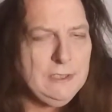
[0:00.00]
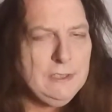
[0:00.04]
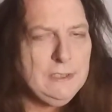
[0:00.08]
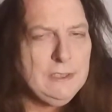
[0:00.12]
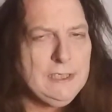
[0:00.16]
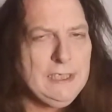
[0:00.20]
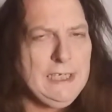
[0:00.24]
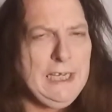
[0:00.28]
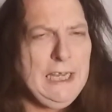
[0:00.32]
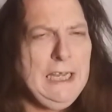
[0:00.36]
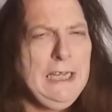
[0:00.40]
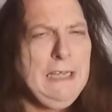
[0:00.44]

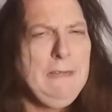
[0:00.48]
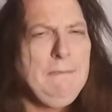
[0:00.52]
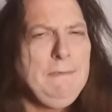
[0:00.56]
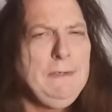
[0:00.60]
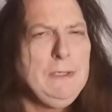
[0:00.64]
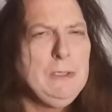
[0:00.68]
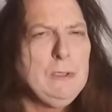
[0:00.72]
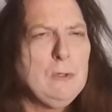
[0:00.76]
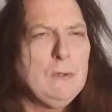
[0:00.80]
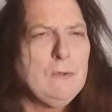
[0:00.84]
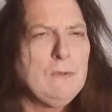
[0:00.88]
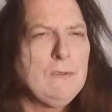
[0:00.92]
Can't even
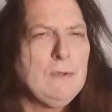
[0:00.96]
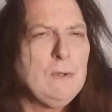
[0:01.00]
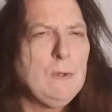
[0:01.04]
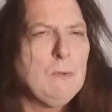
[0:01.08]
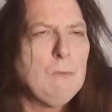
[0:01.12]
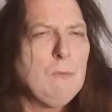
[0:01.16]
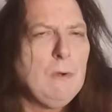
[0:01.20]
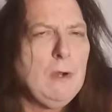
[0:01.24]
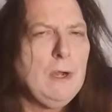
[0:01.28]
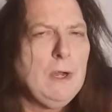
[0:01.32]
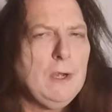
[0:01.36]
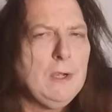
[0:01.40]
go through the
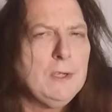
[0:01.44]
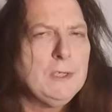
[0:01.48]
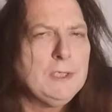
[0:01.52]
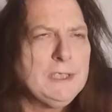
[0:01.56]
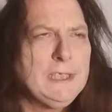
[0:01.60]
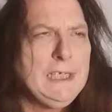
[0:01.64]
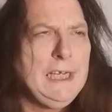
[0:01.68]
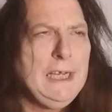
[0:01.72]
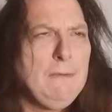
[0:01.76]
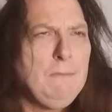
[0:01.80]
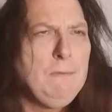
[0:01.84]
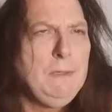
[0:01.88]
walls,
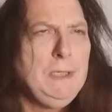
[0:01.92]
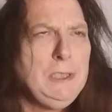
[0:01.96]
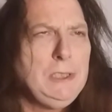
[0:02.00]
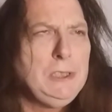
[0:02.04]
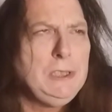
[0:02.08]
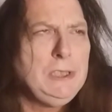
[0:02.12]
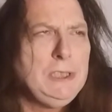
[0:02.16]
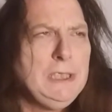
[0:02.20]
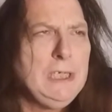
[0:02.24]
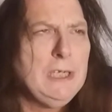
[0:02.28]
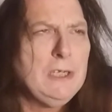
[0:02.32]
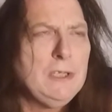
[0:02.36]
can't reach
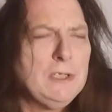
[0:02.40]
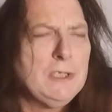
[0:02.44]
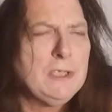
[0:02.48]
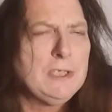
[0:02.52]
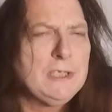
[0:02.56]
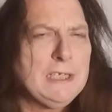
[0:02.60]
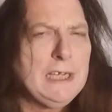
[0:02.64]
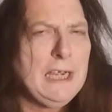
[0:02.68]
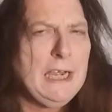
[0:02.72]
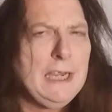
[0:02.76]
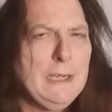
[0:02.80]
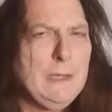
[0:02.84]
the other
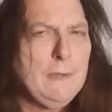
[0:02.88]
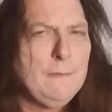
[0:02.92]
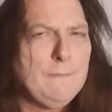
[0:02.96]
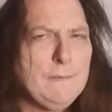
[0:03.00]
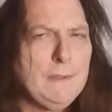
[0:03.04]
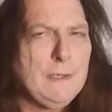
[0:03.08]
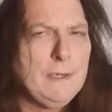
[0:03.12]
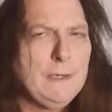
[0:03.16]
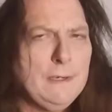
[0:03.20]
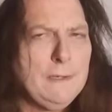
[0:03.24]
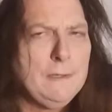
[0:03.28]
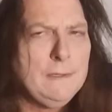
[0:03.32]
side of
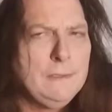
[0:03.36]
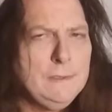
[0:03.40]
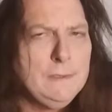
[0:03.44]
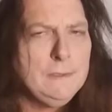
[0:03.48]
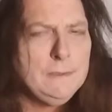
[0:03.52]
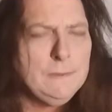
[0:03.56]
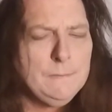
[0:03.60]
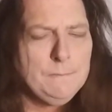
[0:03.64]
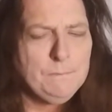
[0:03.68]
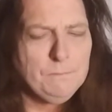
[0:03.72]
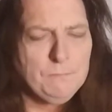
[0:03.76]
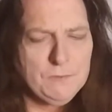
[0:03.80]
the
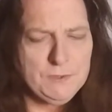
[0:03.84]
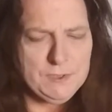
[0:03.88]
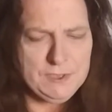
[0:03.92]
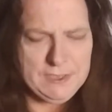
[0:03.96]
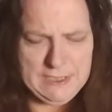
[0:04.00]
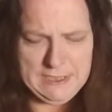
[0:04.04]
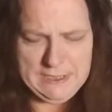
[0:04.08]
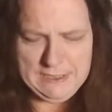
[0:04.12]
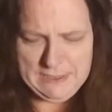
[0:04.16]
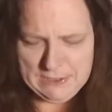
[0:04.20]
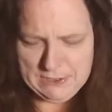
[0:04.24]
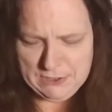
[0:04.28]

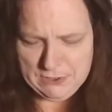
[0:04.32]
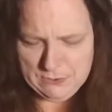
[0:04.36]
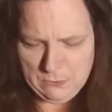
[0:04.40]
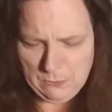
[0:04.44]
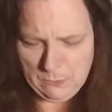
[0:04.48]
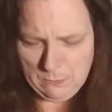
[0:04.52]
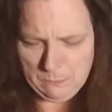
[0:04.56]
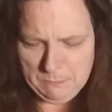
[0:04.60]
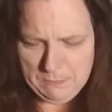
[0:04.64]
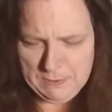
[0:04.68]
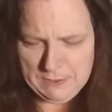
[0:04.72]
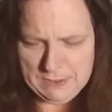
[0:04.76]
city of
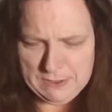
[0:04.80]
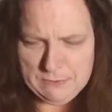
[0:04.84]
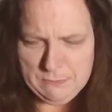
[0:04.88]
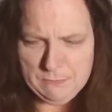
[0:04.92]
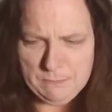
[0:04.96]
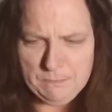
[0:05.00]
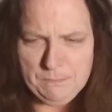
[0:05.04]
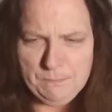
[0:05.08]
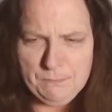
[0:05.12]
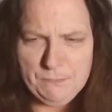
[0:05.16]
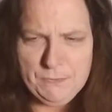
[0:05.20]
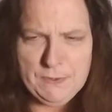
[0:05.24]
Stormwind to,
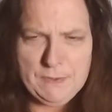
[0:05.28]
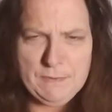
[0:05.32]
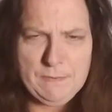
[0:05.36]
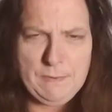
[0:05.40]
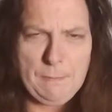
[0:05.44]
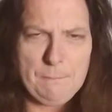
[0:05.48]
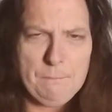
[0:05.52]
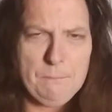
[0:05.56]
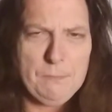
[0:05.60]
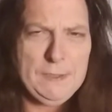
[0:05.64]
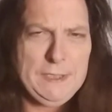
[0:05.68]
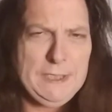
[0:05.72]
to
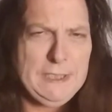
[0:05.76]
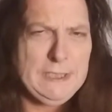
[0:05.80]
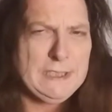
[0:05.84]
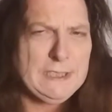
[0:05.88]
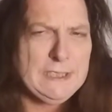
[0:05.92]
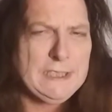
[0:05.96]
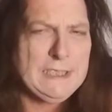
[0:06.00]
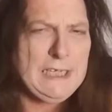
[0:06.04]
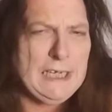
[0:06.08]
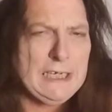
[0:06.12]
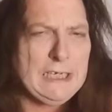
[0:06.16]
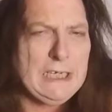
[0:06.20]
complete the
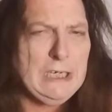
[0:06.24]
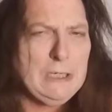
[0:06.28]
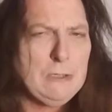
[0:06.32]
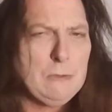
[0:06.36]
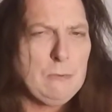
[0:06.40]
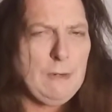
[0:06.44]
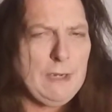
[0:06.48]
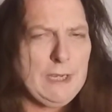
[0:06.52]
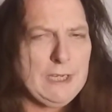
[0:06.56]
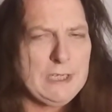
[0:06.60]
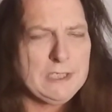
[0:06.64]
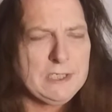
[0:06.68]
second
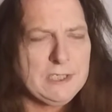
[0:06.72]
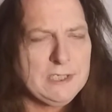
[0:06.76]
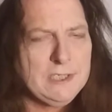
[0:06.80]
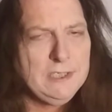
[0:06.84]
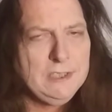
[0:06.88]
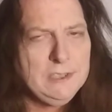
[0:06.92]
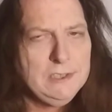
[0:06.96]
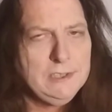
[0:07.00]
quest.